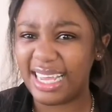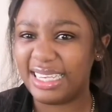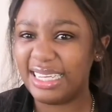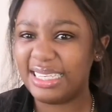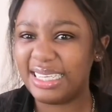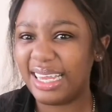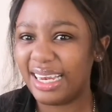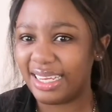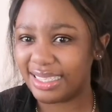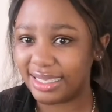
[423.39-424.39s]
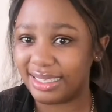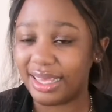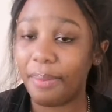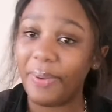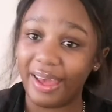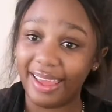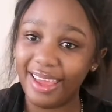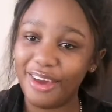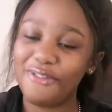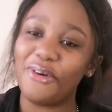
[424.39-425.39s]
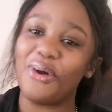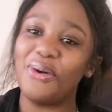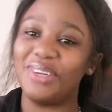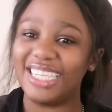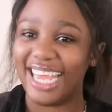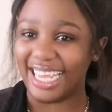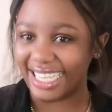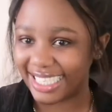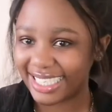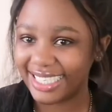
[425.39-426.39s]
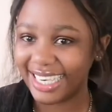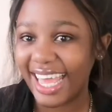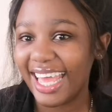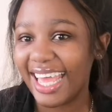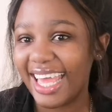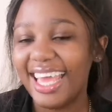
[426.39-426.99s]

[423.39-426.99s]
I did 10 lessons by for code 8, ne?